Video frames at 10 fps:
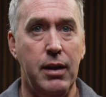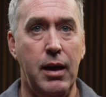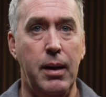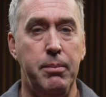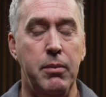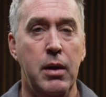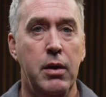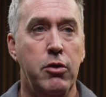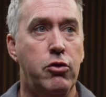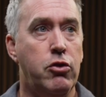Um,
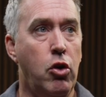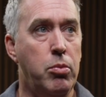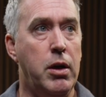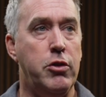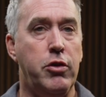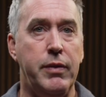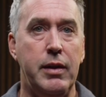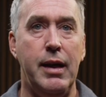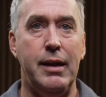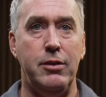so much of the
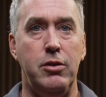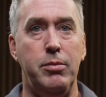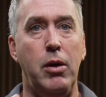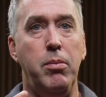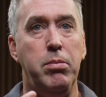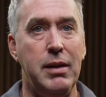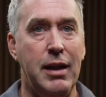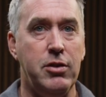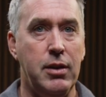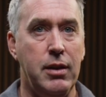text is about
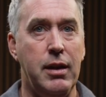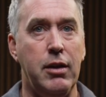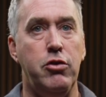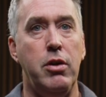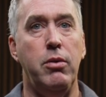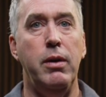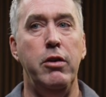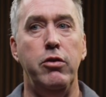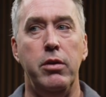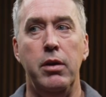blessing the next
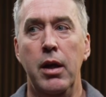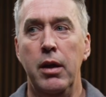generation.